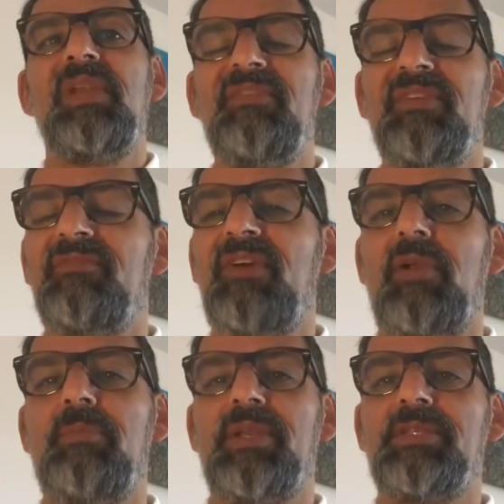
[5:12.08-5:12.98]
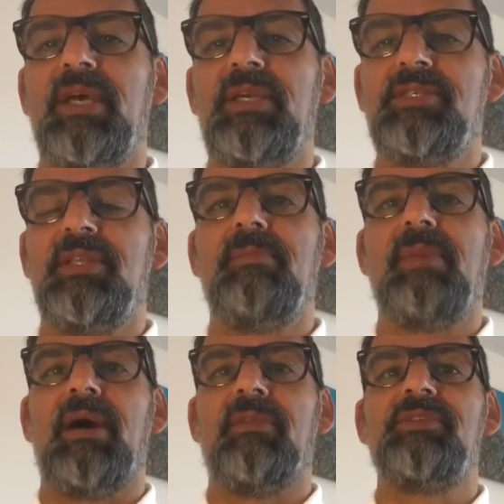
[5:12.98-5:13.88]
leaving a very bitter taste in the
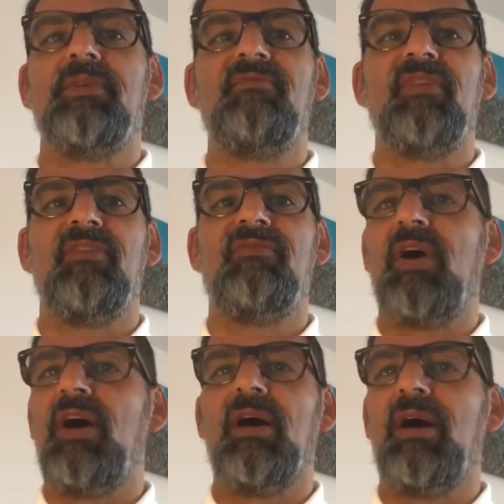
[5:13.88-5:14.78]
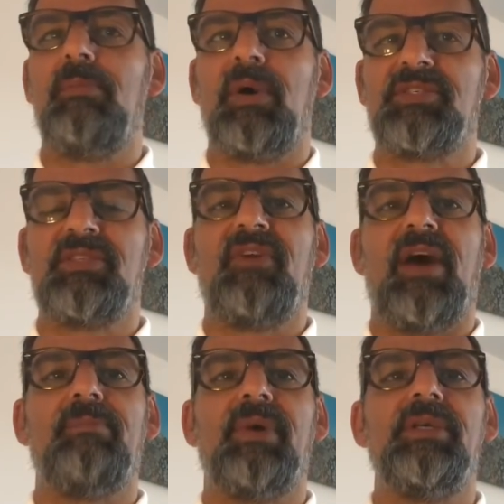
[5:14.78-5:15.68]
mouths of amongst the
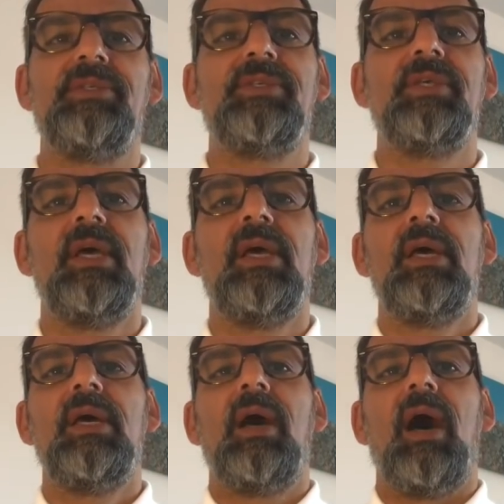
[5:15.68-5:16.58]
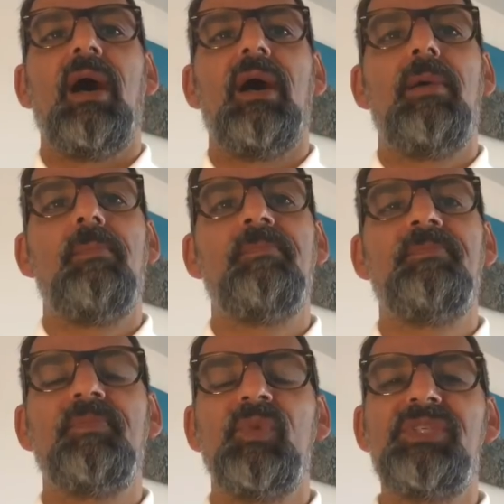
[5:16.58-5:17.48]
fan base.
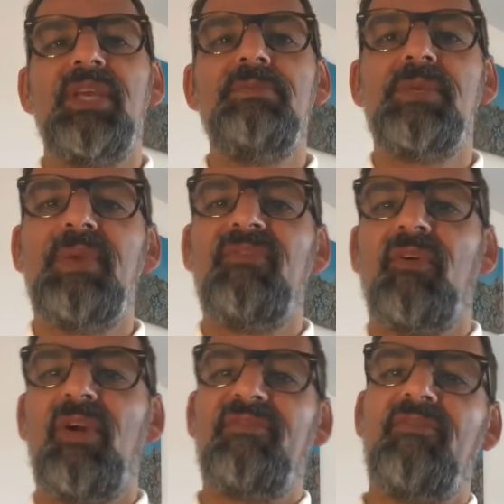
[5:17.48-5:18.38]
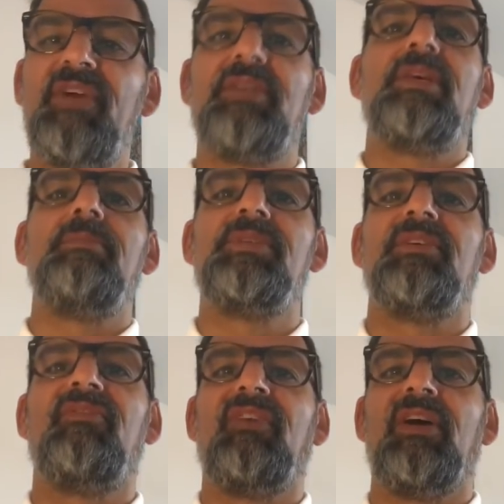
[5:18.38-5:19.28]
We seem to be forever victims
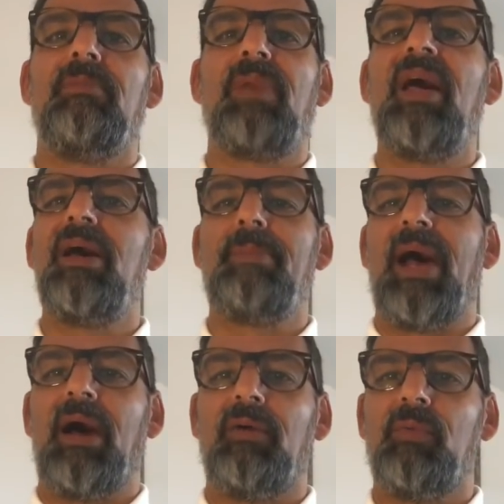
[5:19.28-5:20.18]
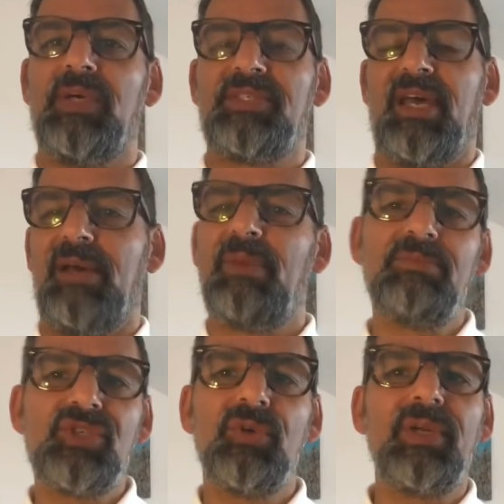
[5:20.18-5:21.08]
of player power at West Ham.
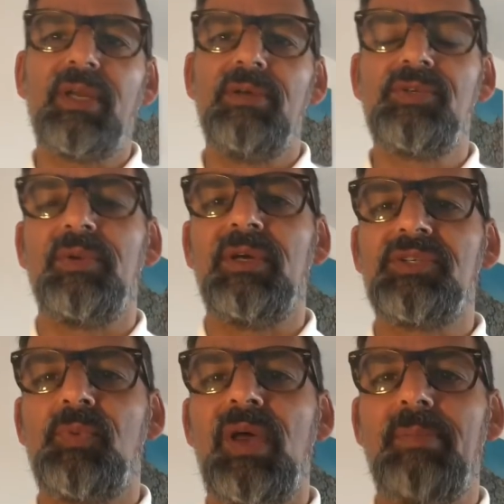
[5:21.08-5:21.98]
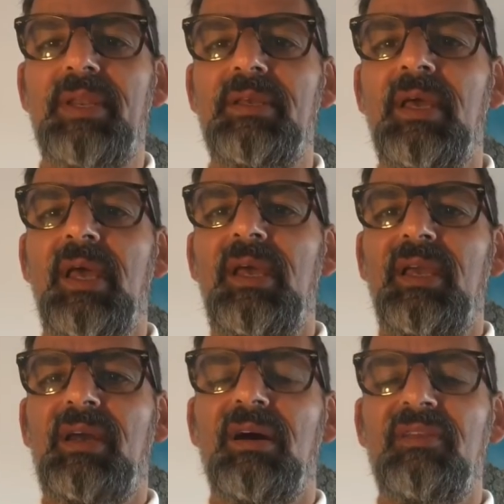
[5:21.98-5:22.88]
I'm sure it goes on elsewhere, but
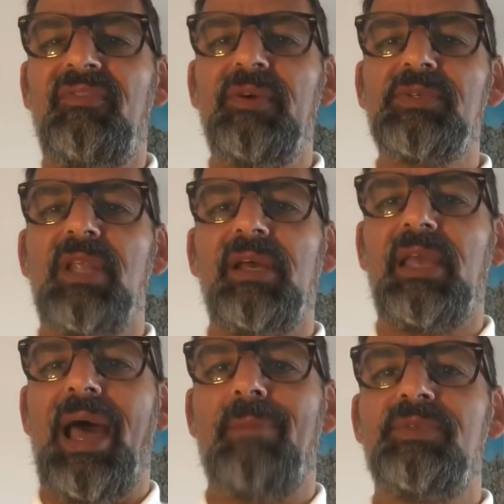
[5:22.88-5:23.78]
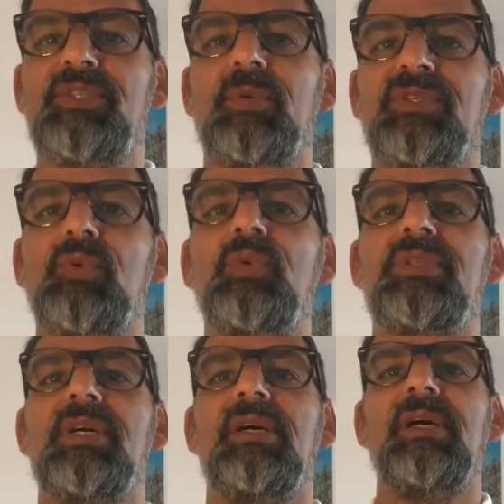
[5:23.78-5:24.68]
it kind of feels like it happens to us all
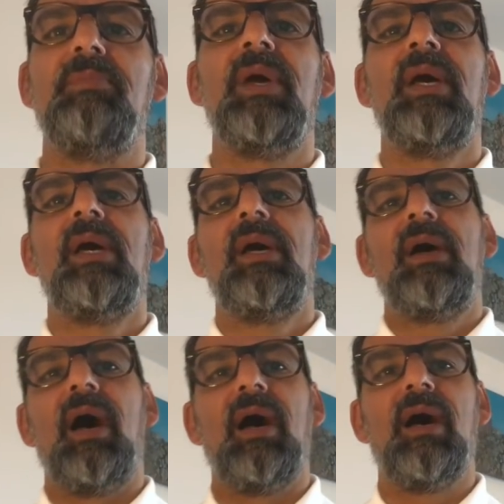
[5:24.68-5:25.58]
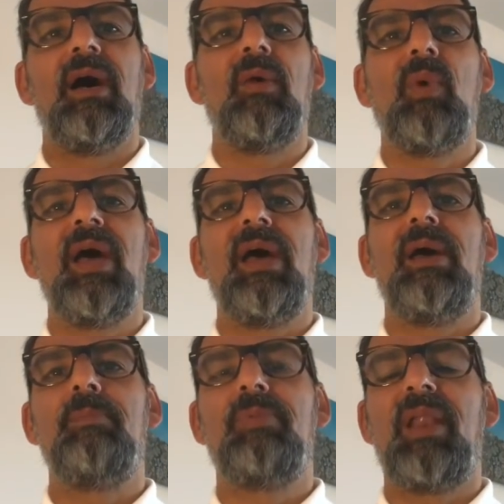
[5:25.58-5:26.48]
the time,
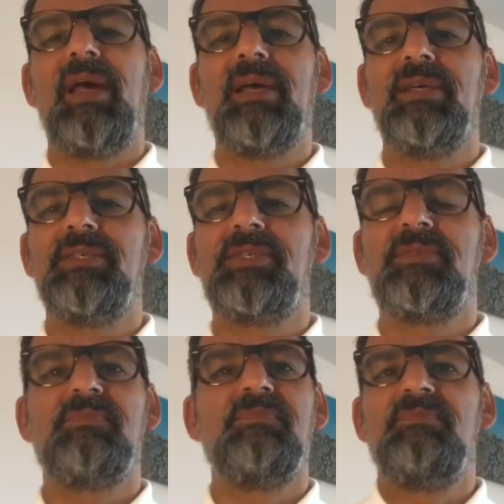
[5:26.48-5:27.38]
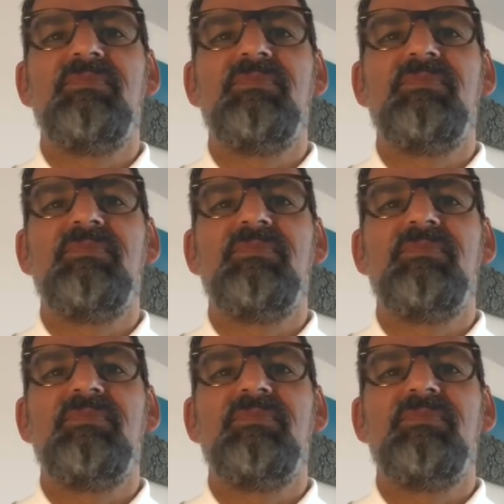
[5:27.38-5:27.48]
where players